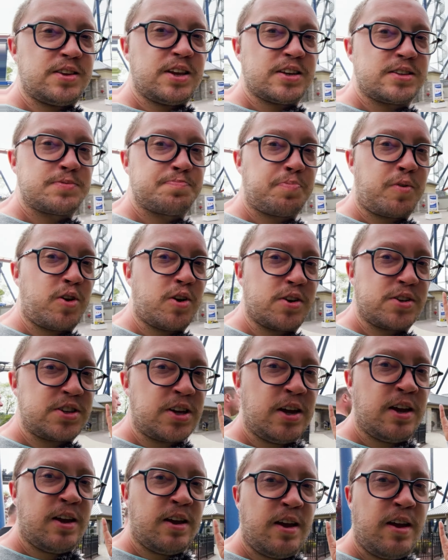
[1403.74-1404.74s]
this part,
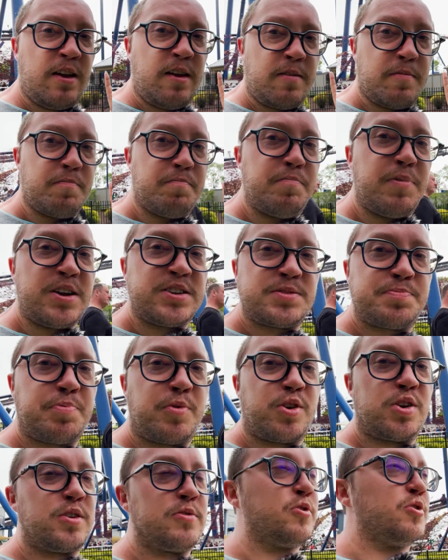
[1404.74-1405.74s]
the best
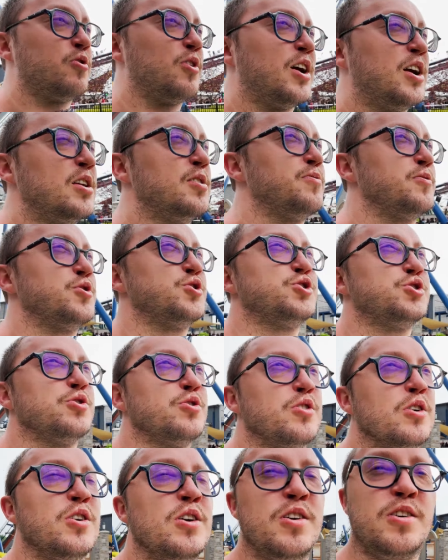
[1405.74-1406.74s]
part of the ride for sure.